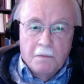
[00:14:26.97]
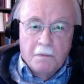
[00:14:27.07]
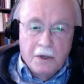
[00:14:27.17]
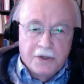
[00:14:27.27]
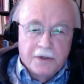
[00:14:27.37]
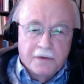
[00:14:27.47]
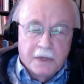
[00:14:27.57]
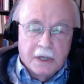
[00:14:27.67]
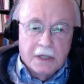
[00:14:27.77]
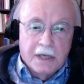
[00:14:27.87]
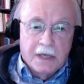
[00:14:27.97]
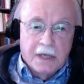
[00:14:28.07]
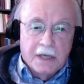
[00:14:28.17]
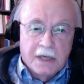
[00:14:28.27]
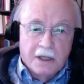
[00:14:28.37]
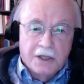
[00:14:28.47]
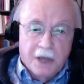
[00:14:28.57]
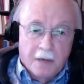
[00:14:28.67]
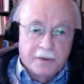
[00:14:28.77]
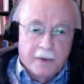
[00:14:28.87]
most of Ghazali's knowledge
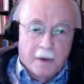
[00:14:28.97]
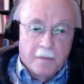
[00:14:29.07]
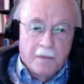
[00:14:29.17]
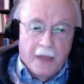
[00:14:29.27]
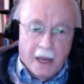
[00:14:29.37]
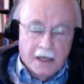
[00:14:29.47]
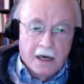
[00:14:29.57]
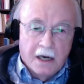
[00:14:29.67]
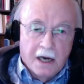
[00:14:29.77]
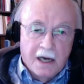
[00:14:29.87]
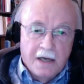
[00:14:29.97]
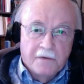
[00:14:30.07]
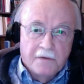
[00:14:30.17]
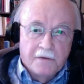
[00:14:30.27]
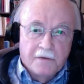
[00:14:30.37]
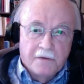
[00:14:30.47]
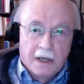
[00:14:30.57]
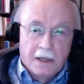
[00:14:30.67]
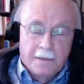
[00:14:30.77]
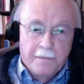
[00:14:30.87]
comes from, that kind of
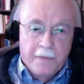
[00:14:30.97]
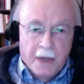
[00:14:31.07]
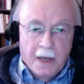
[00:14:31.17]
um,